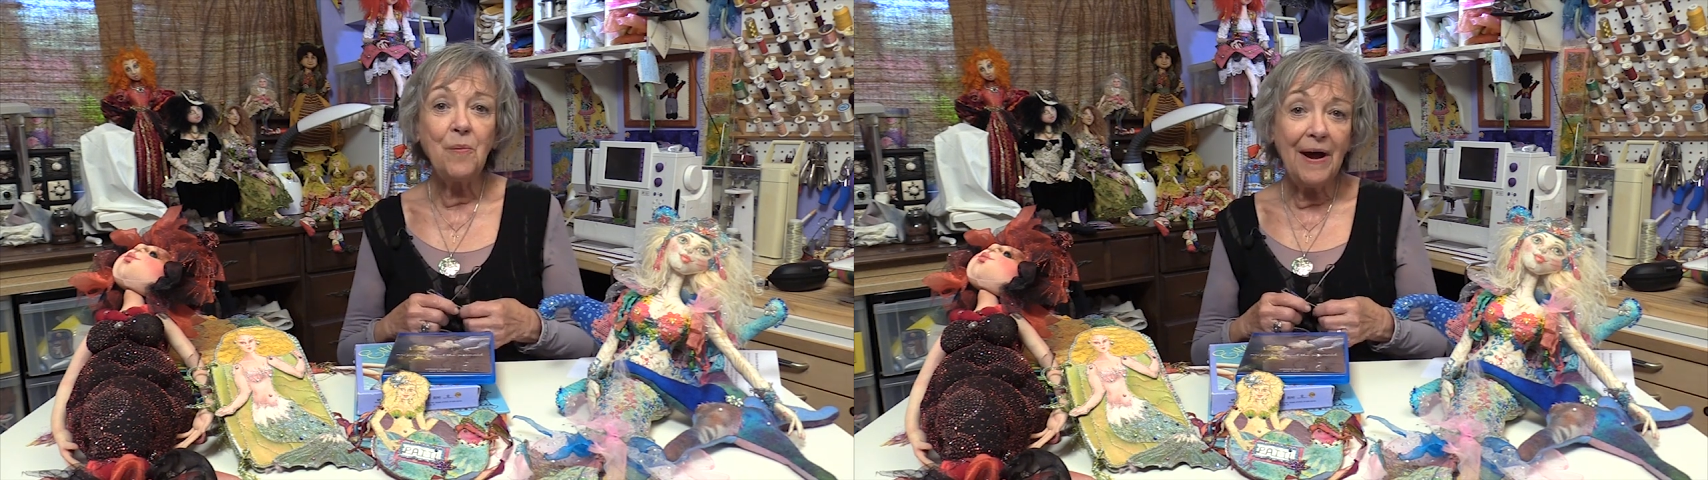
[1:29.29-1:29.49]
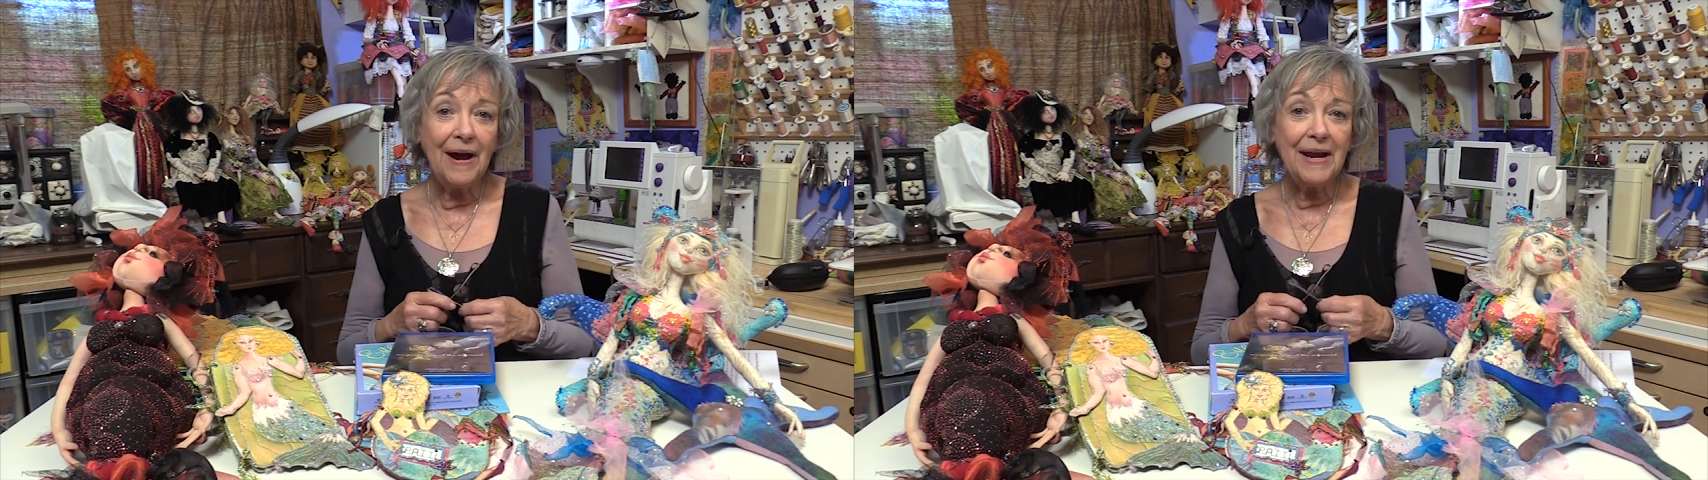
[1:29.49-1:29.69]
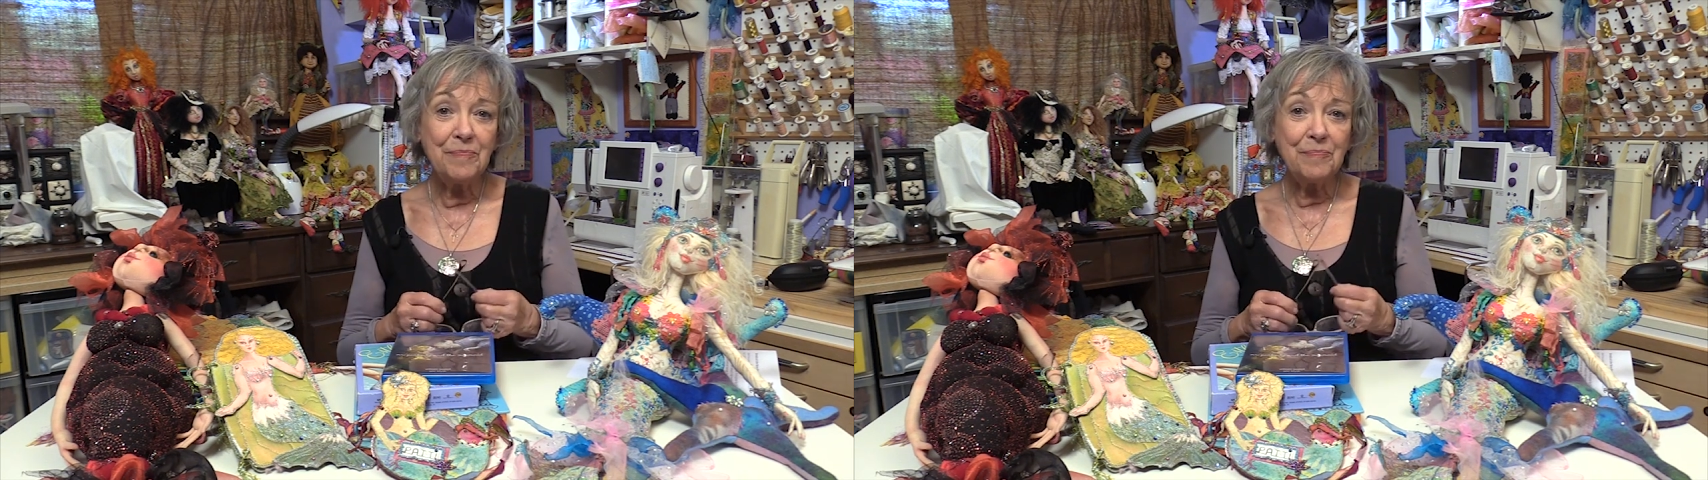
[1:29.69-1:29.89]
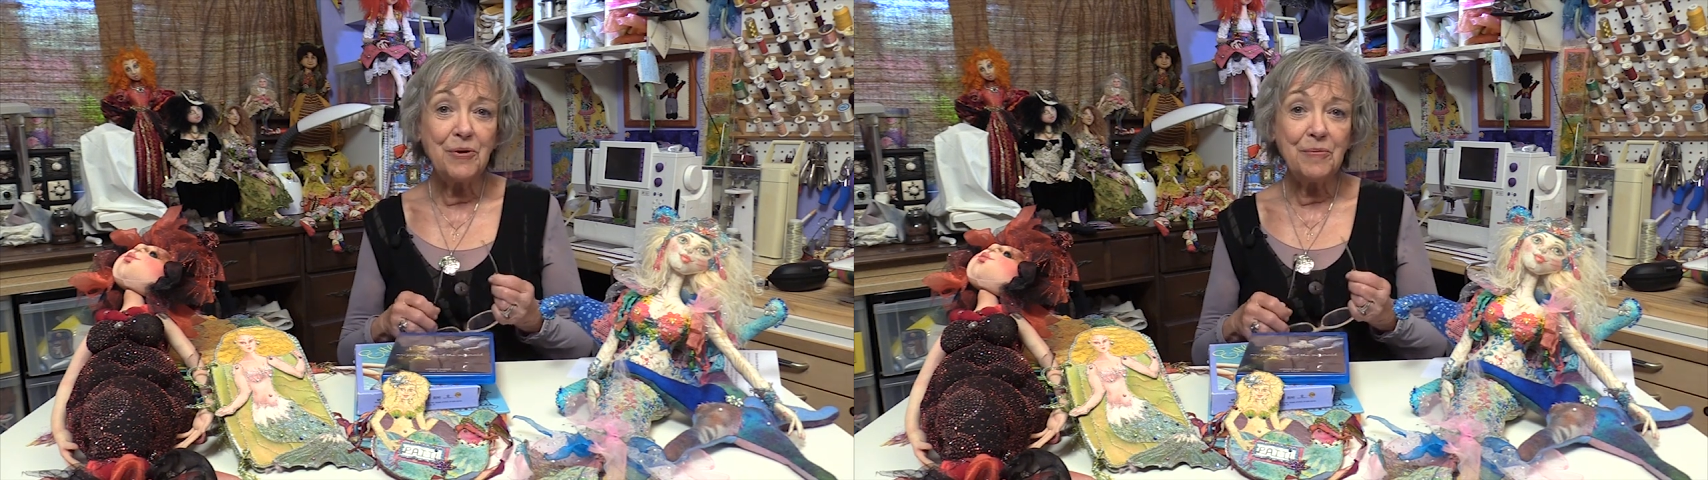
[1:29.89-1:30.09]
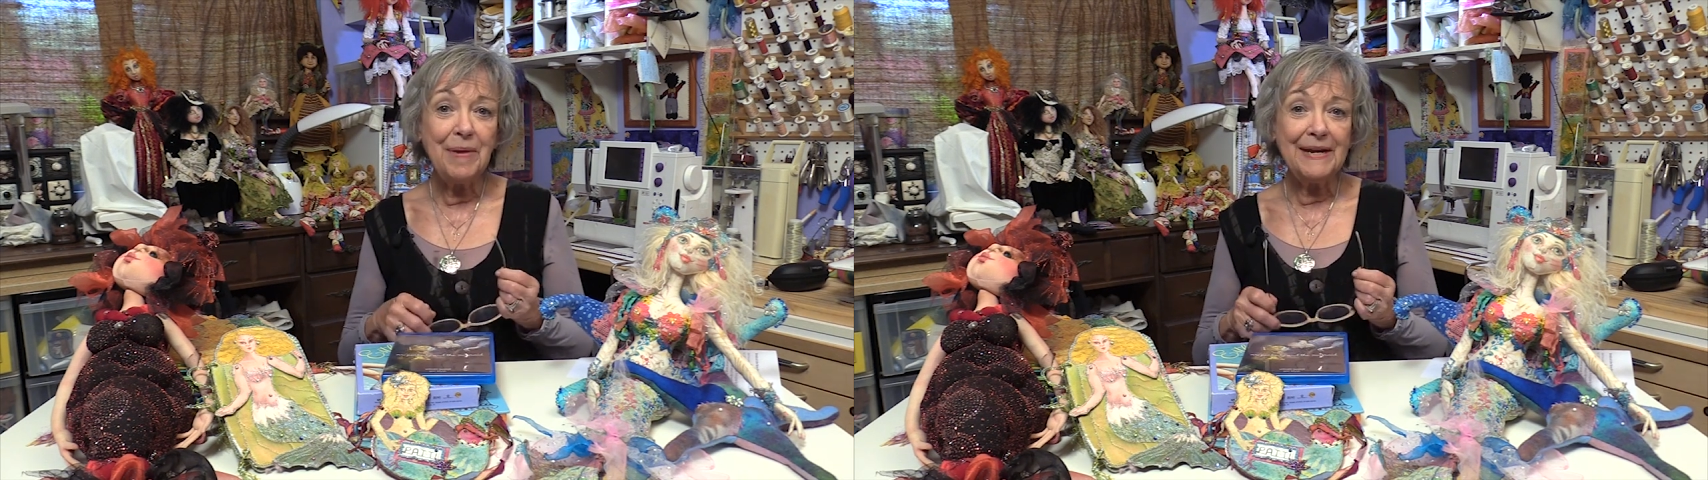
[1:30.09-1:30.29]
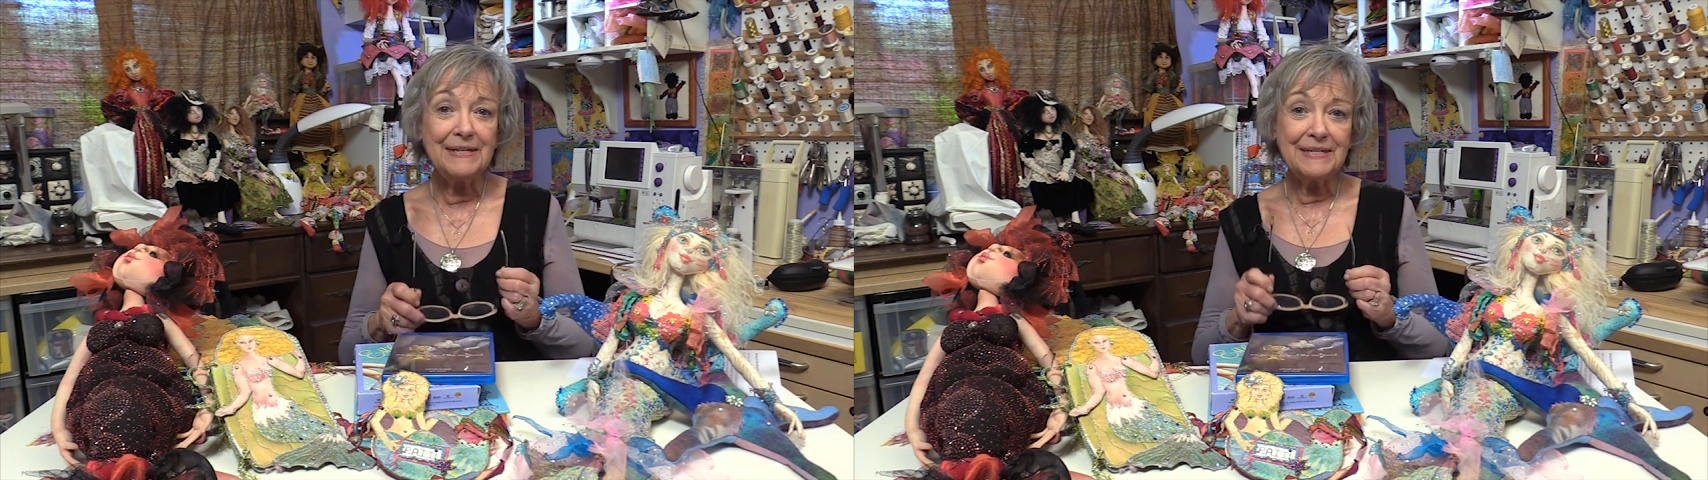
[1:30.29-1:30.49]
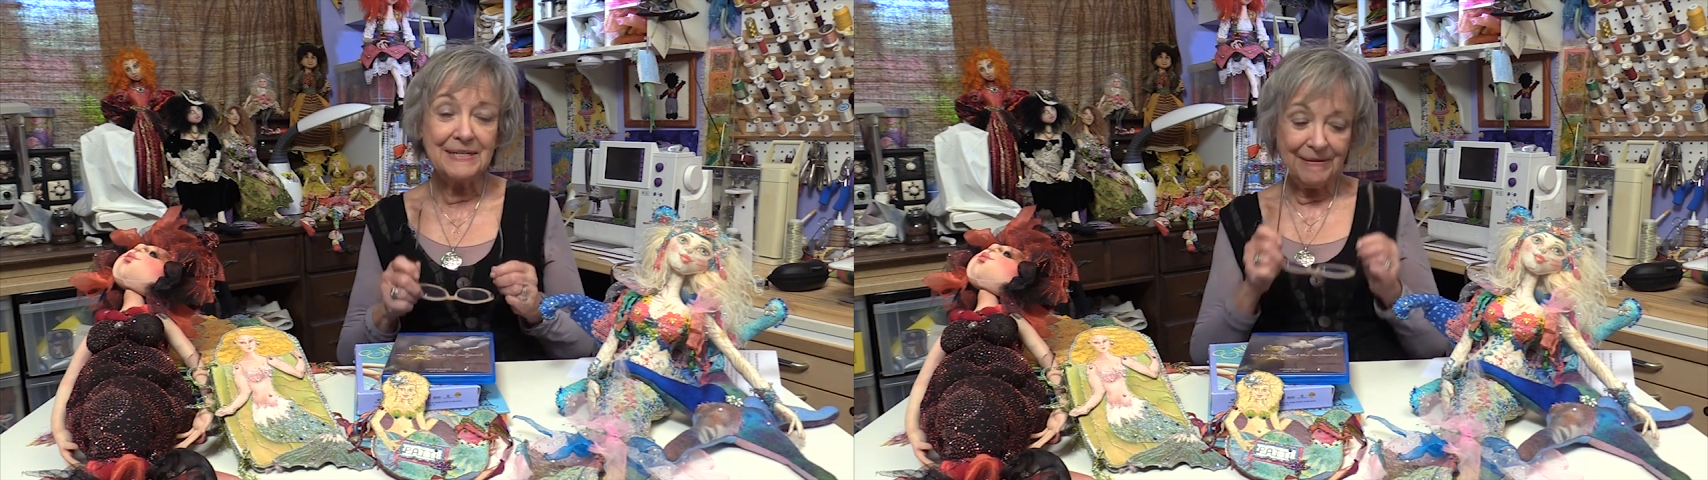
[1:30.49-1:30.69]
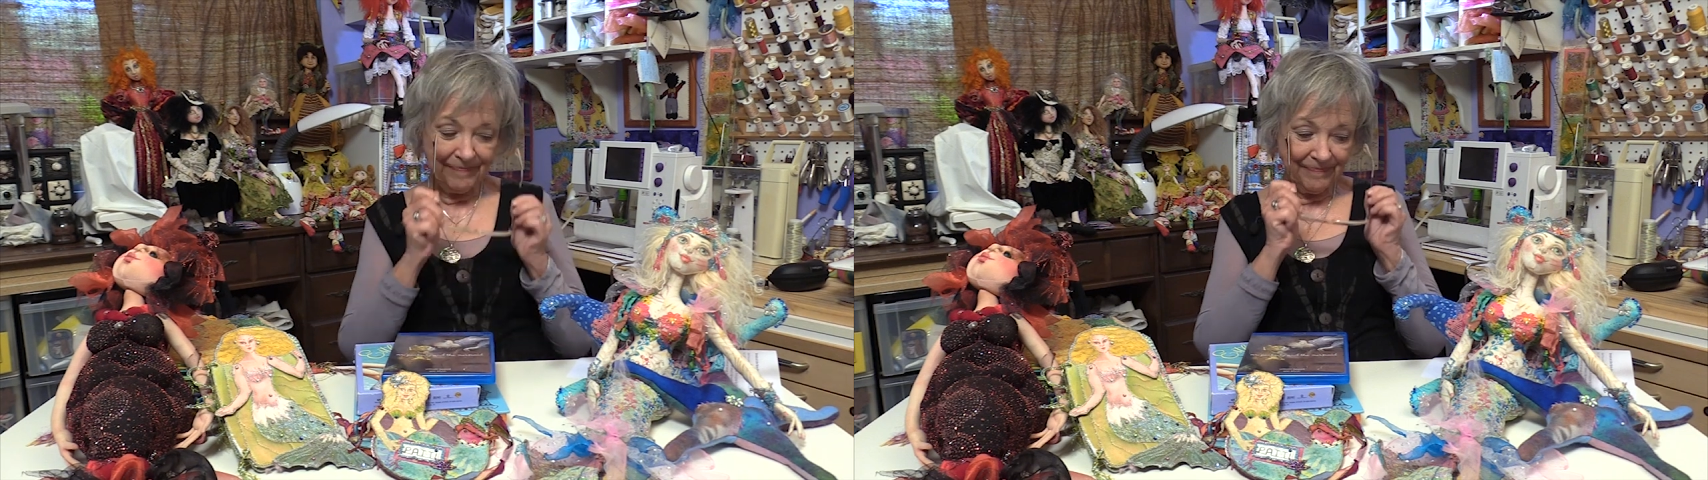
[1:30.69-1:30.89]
why mermaids.